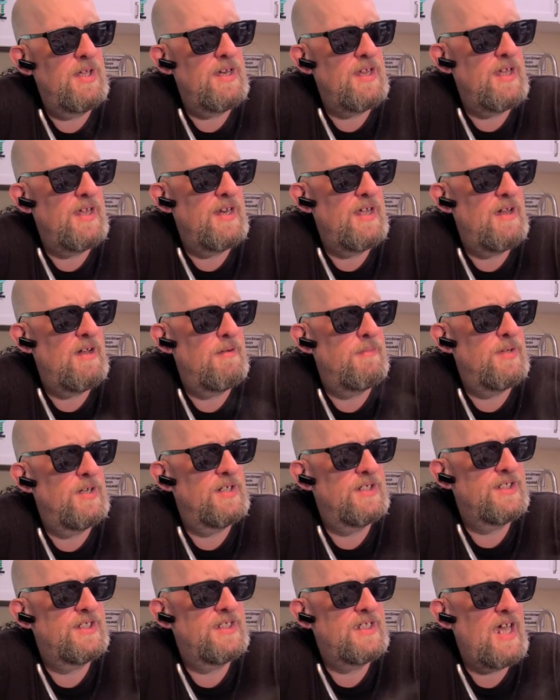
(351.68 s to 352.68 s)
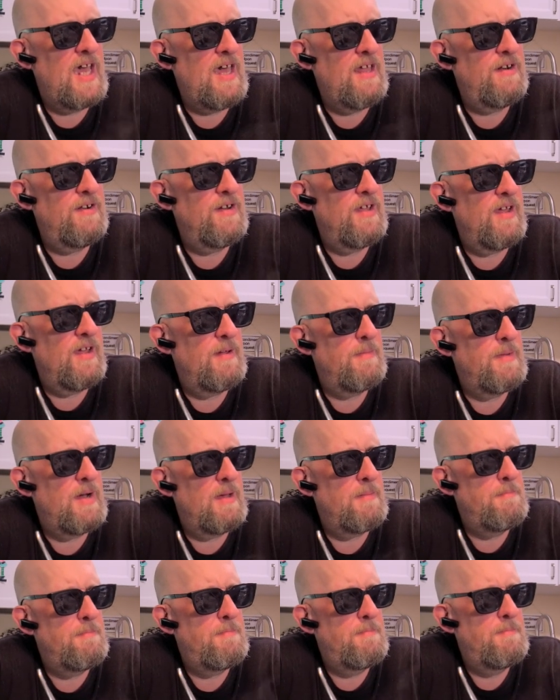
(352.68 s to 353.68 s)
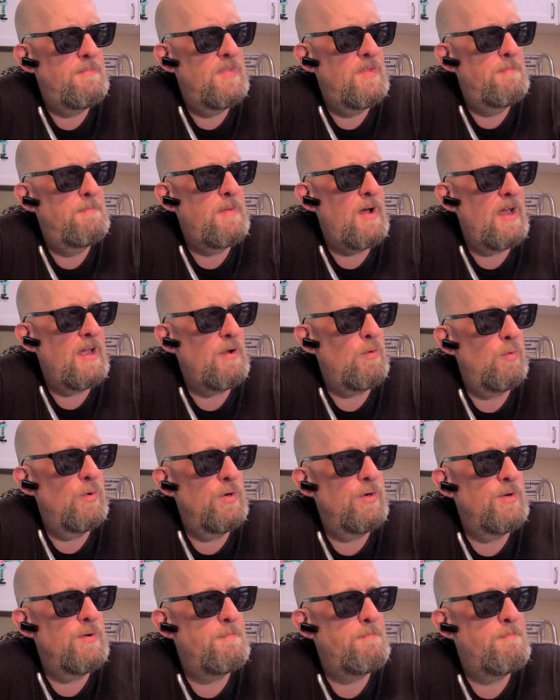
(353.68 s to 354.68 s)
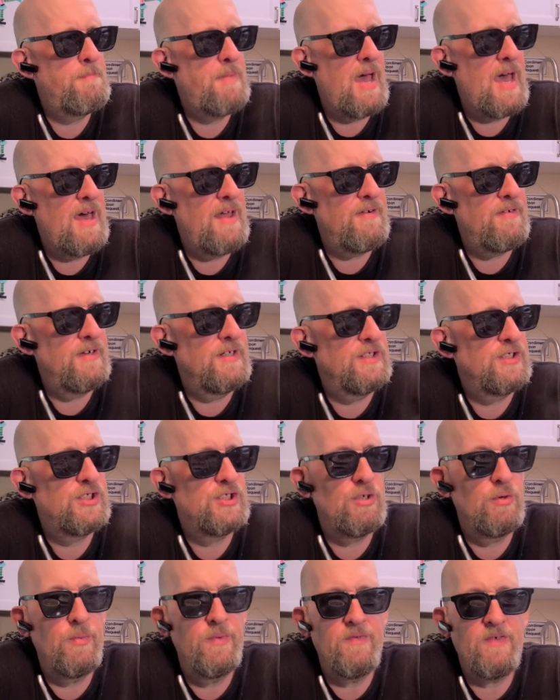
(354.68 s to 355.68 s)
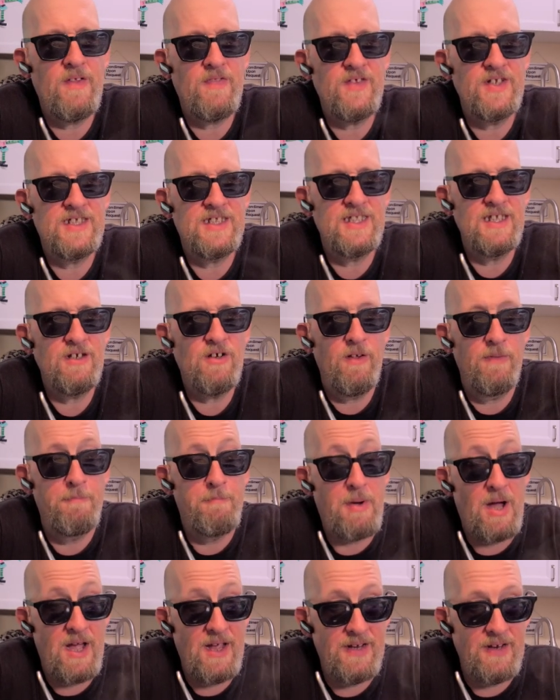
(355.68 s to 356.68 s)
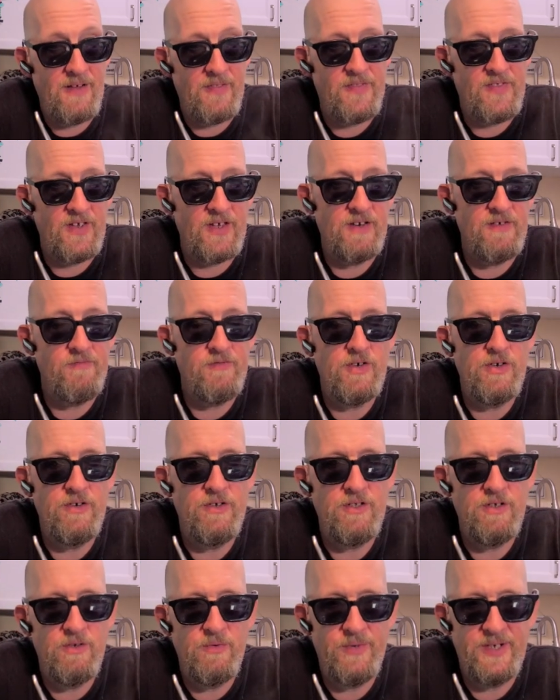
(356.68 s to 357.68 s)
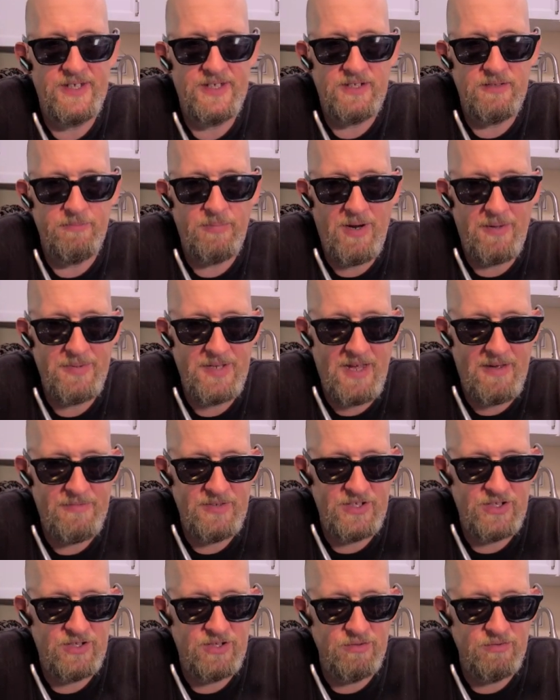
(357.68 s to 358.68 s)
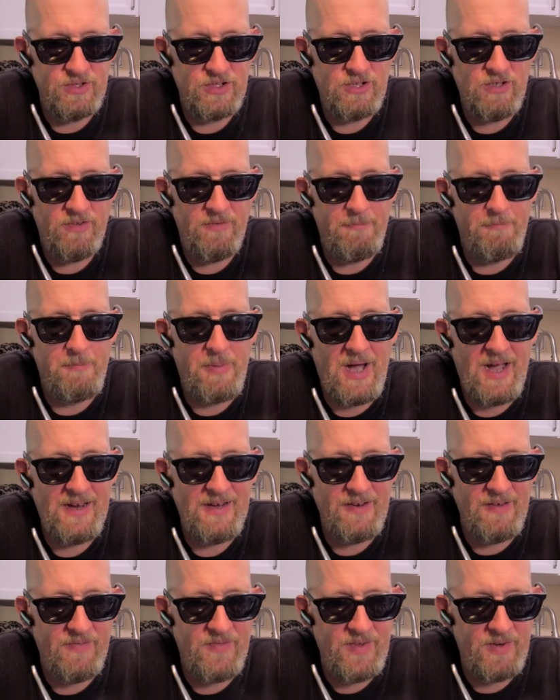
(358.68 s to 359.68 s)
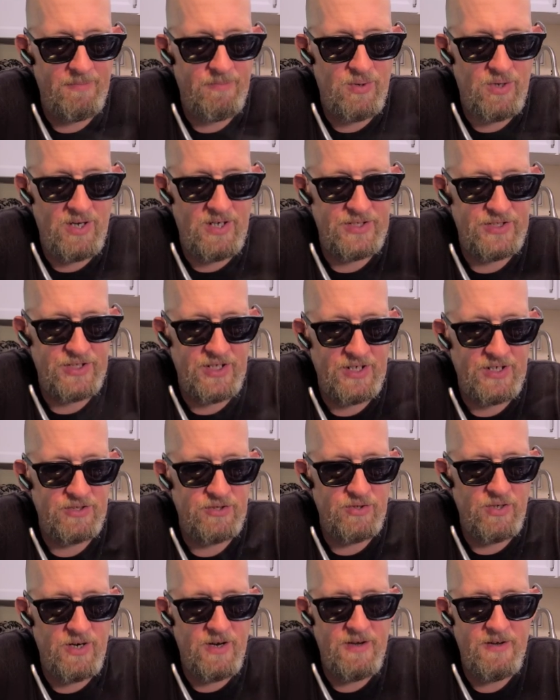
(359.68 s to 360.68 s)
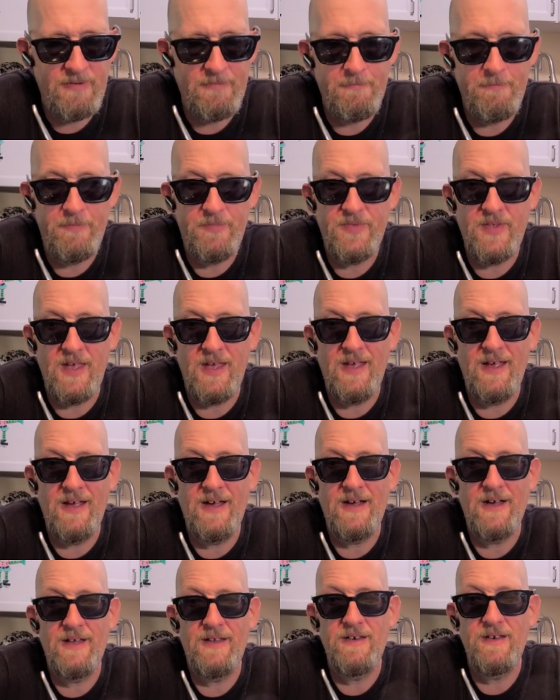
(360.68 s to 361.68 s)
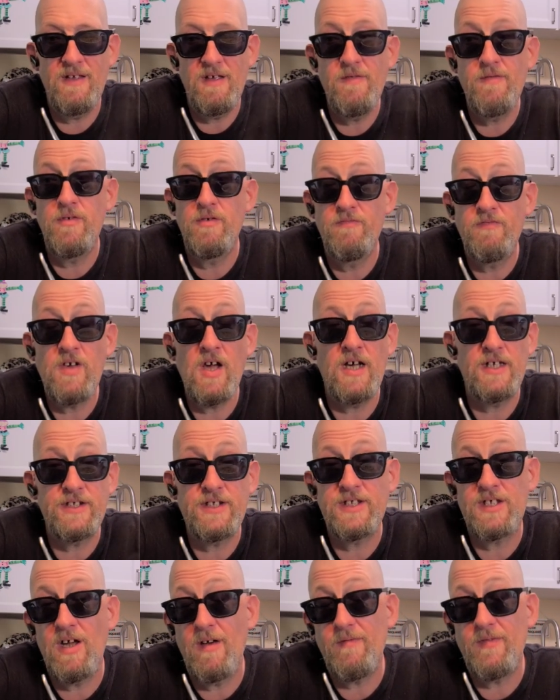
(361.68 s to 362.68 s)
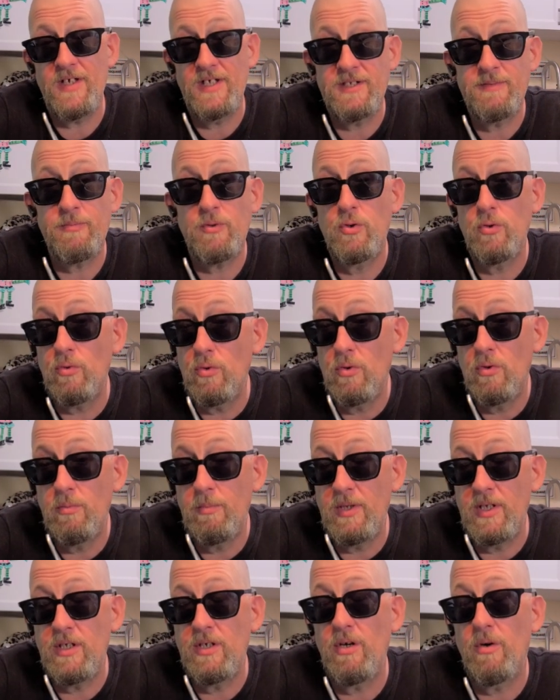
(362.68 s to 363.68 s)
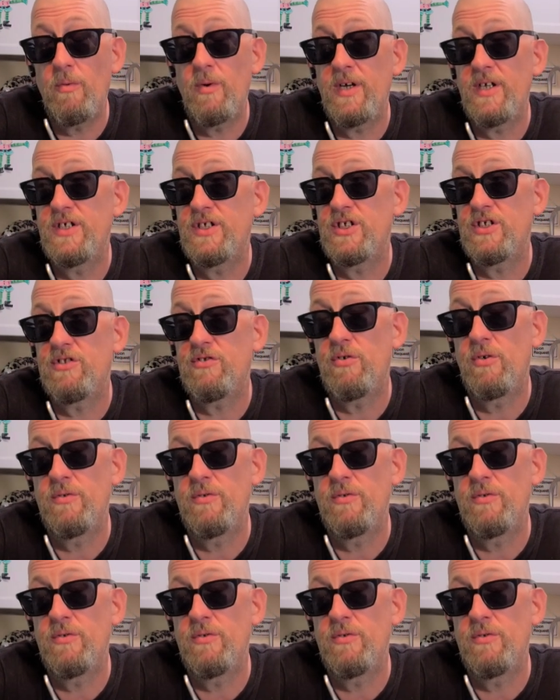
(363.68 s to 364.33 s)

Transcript: Monday now, but on Saturday my the, I ordered a battery. So we've got this thing called Buy Nothing, and if you're in the U S you probably have it too. It's called the Buy Nothing Project, right? And if you've got stuff that's cool but you don't want to just